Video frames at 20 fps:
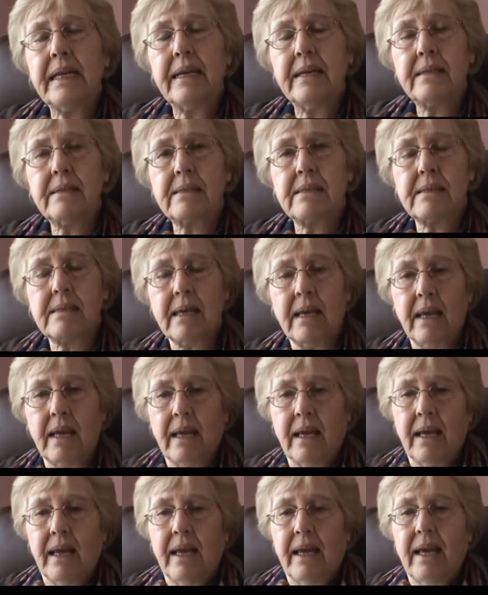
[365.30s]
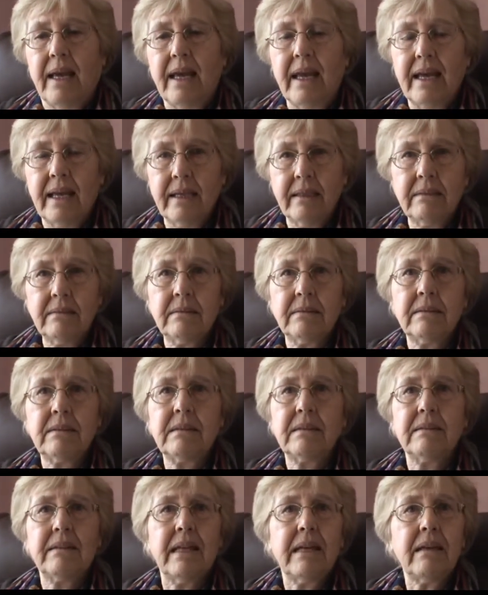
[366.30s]
Yes. Right. And
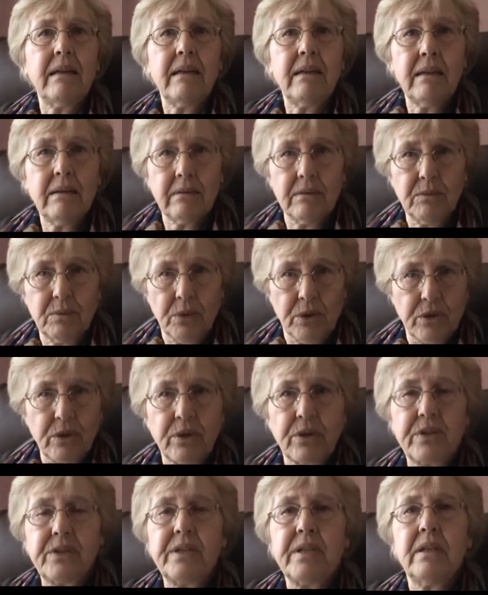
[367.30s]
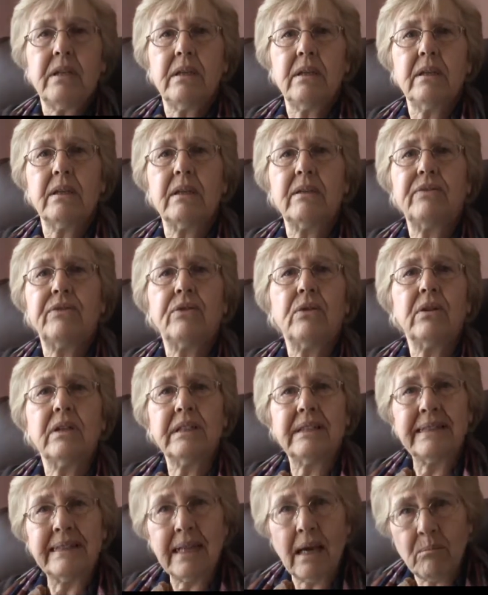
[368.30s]
they worked here for
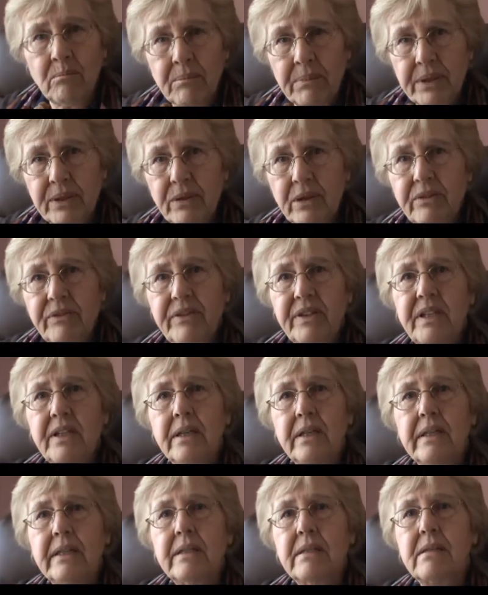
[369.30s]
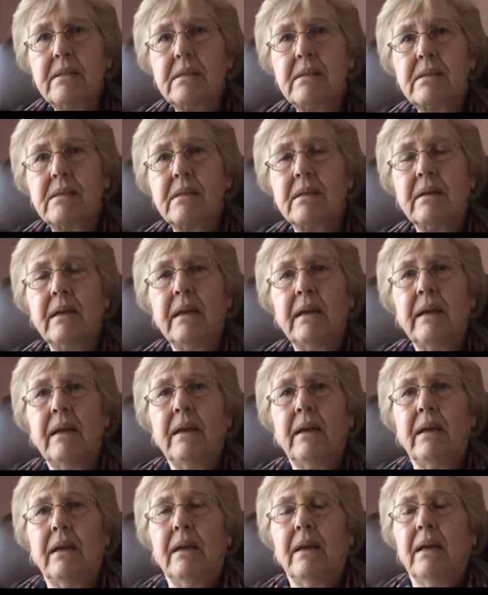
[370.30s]
a number of years.
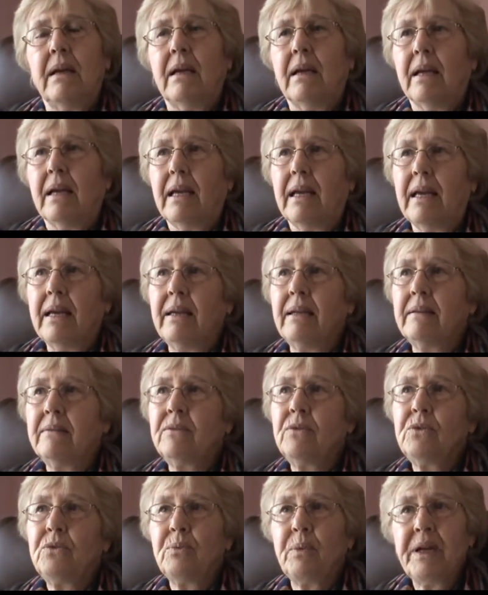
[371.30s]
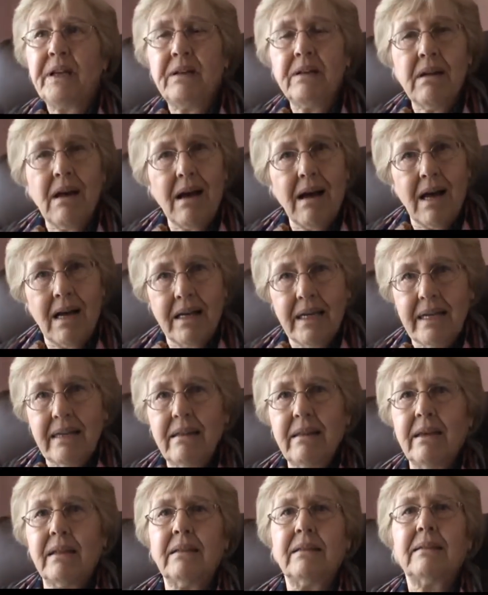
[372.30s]
And when I
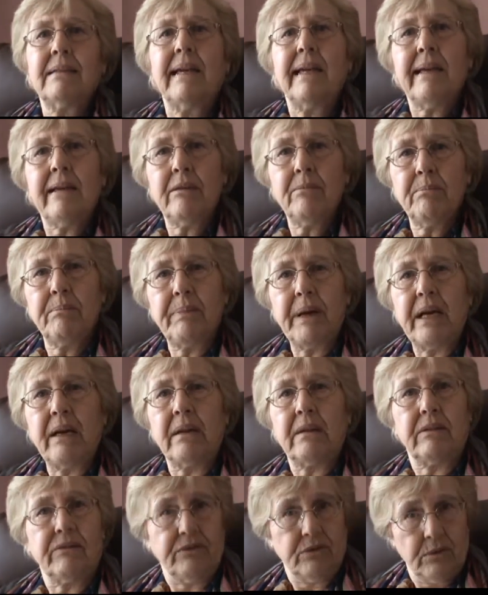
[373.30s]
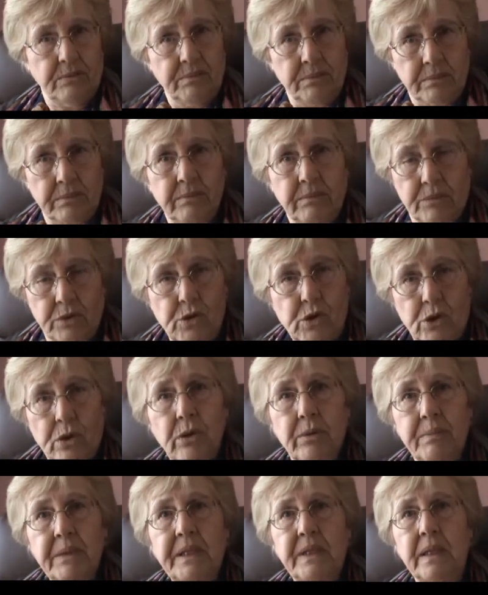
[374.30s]
then came back from
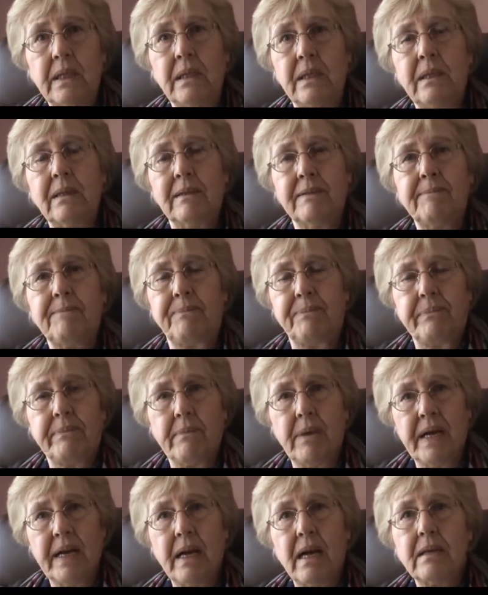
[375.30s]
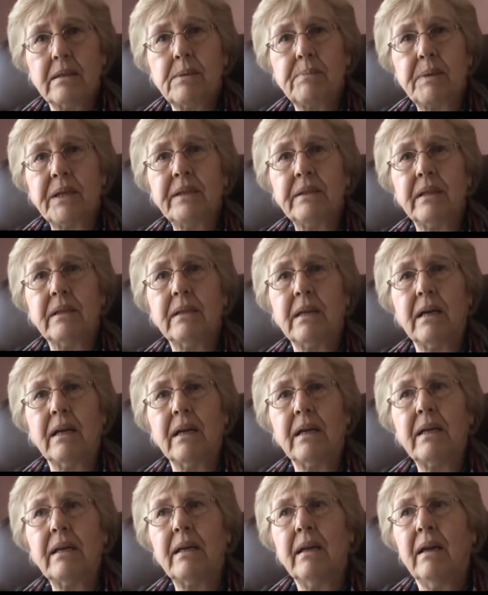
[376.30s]
Germany, my husband and
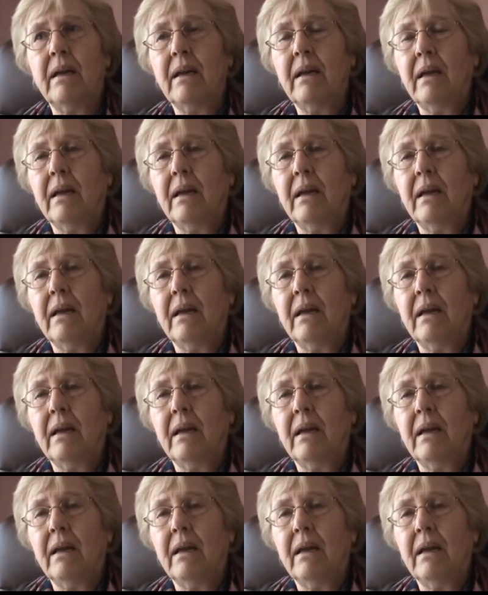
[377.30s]
I,